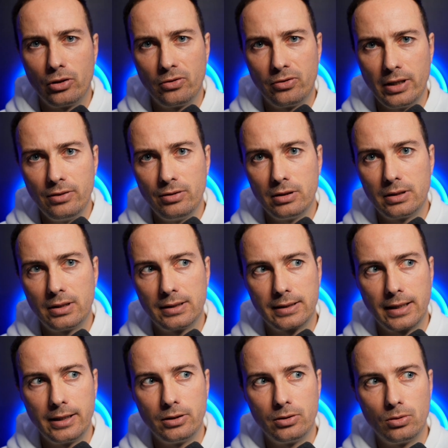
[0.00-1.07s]
your favorite
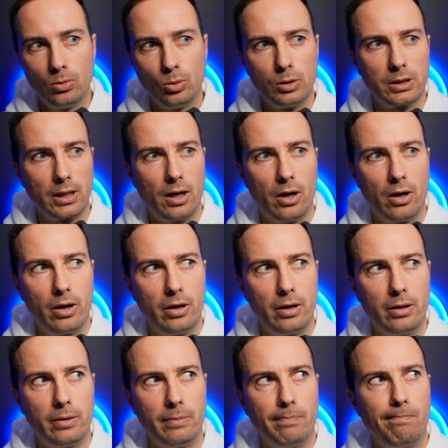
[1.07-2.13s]
design tools
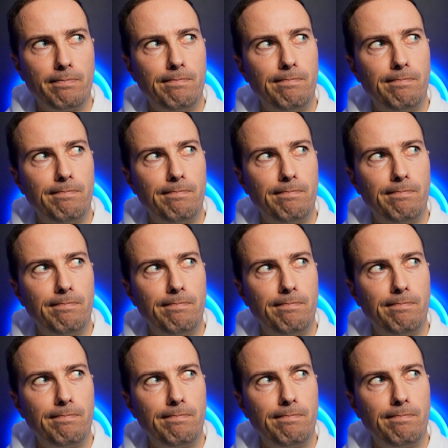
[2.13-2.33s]
are...